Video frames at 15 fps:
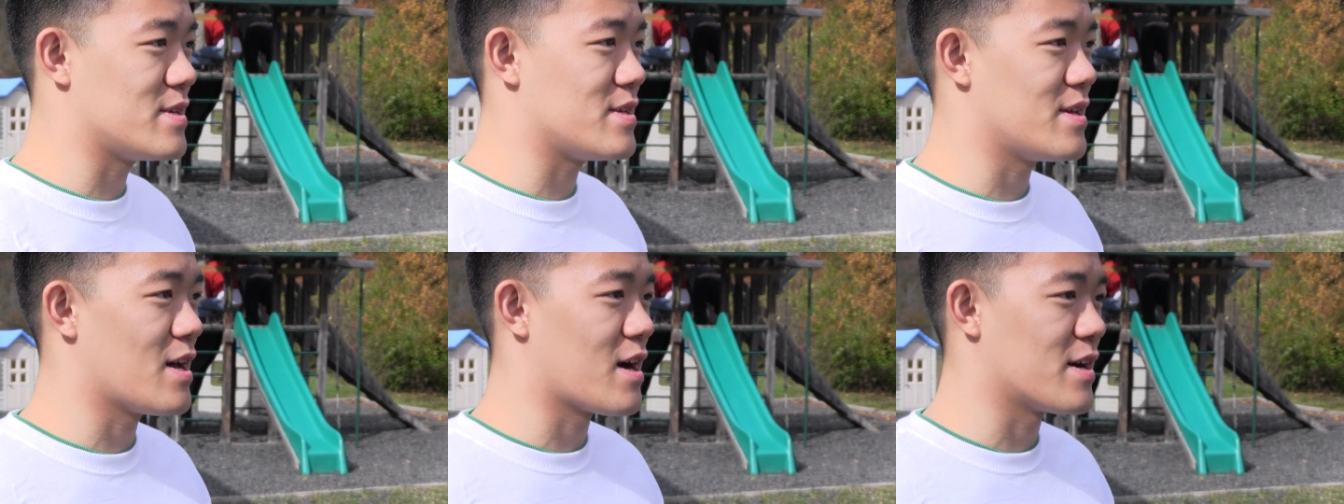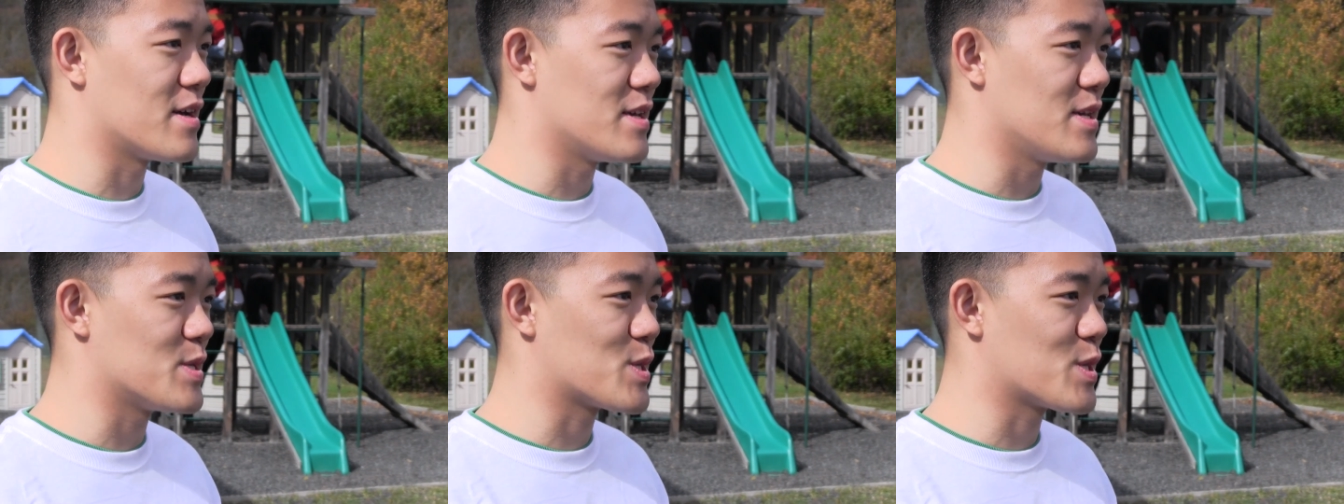the uh,
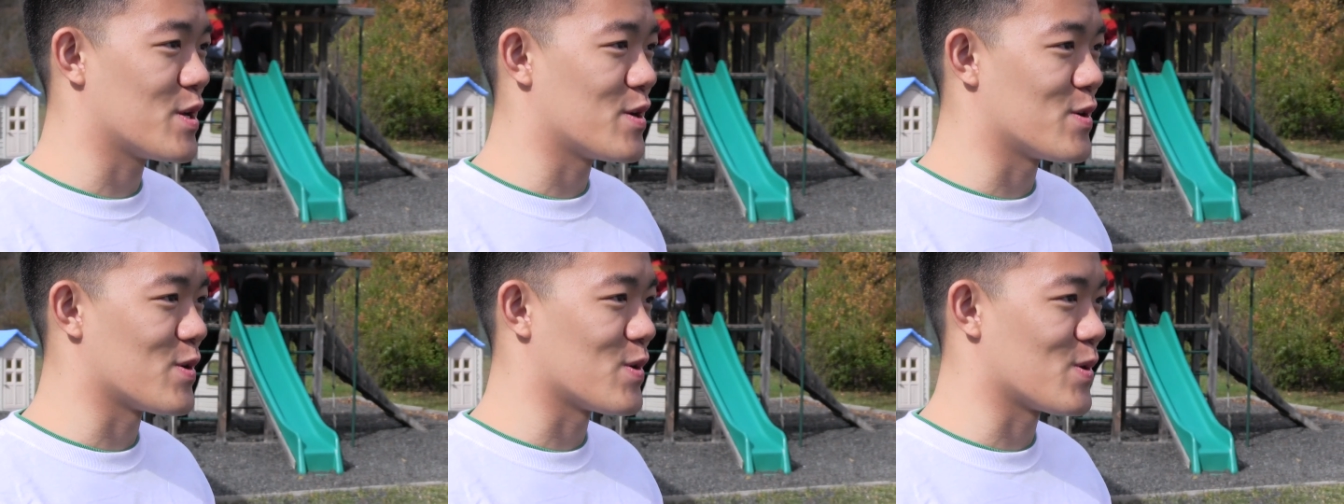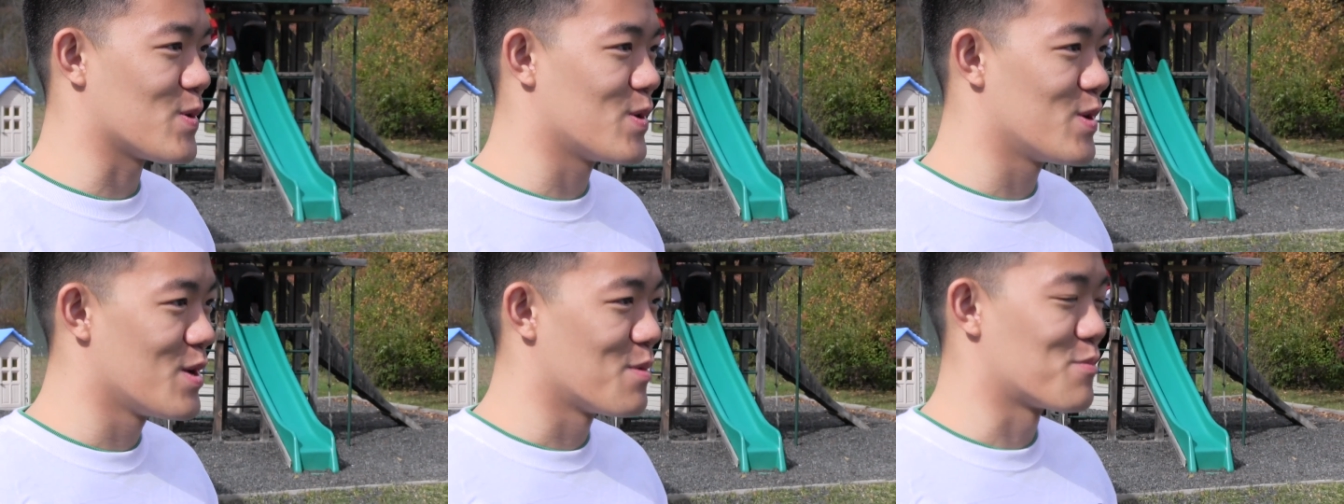East Hill
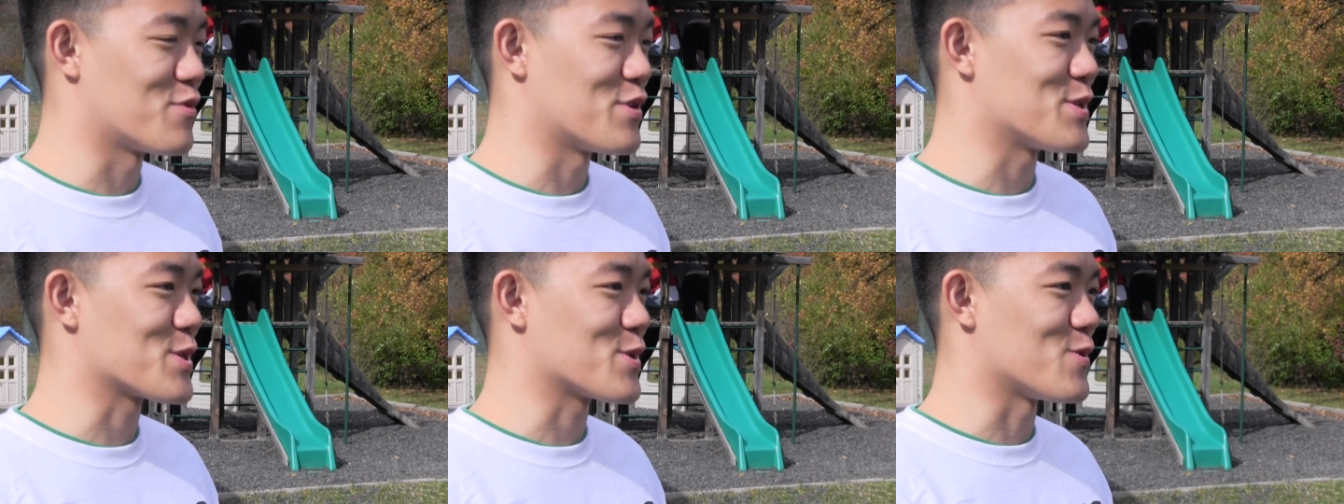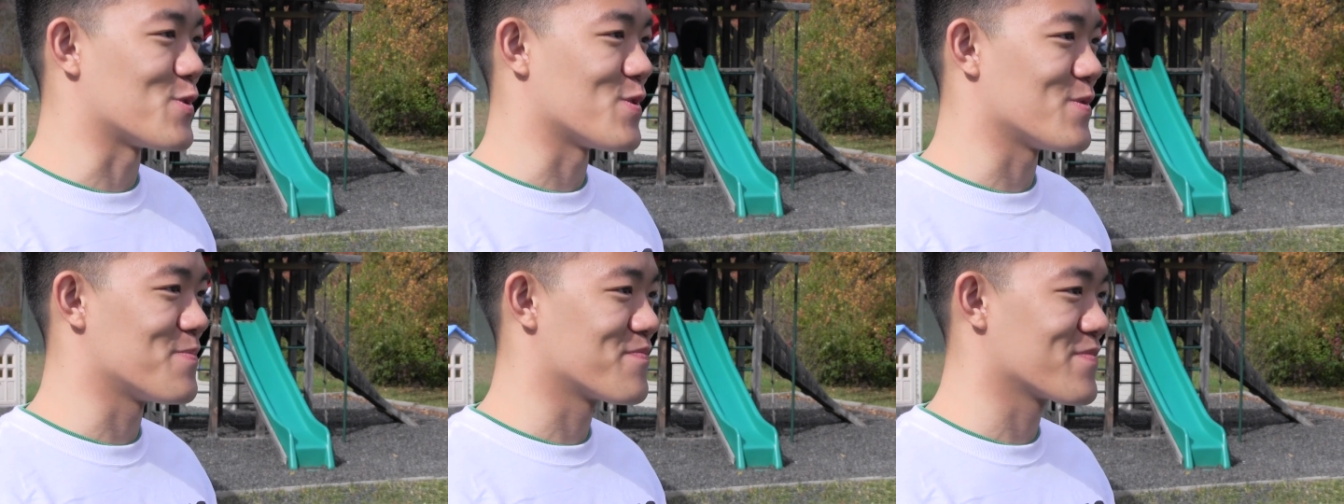
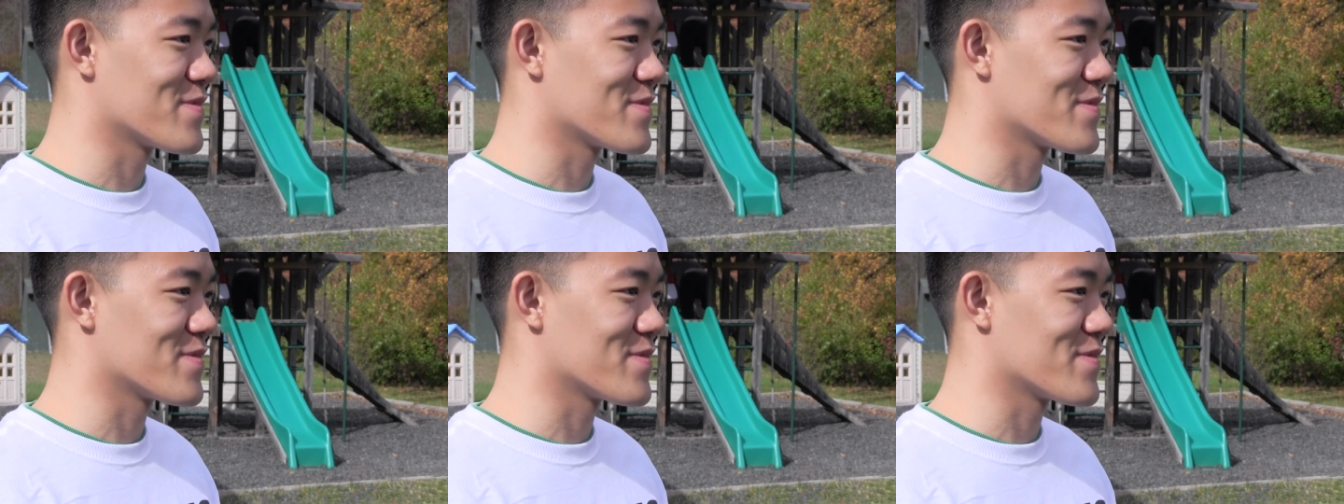preschool.